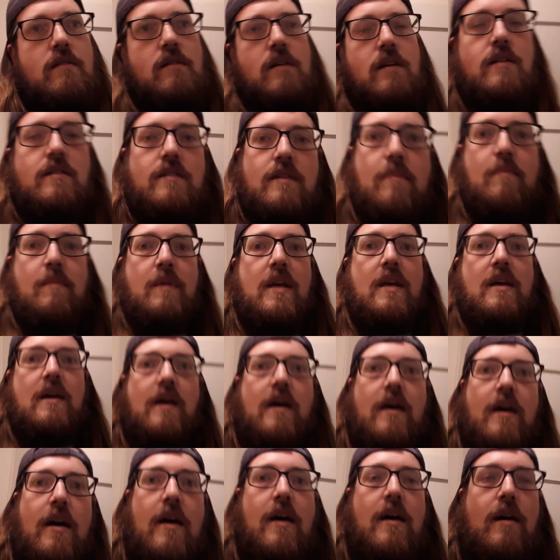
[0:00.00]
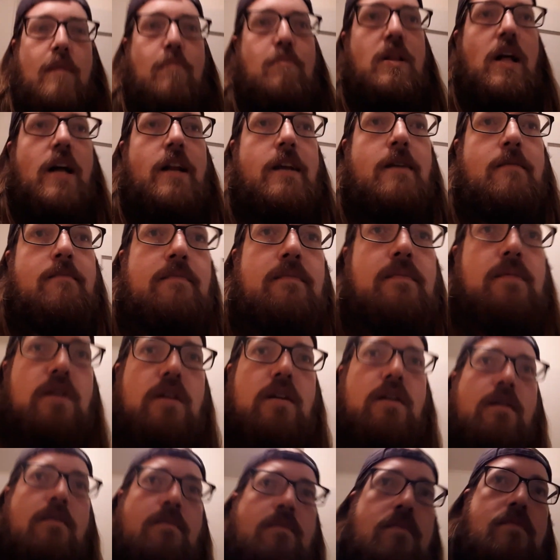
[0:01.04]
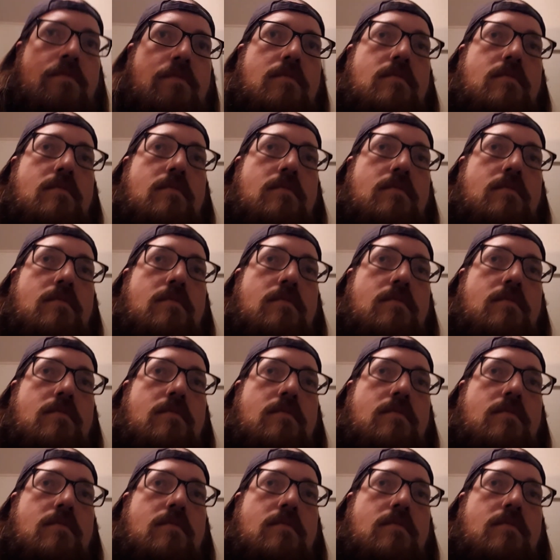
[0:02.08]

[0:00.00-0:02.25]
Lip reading: he's going to be, bloody, you know?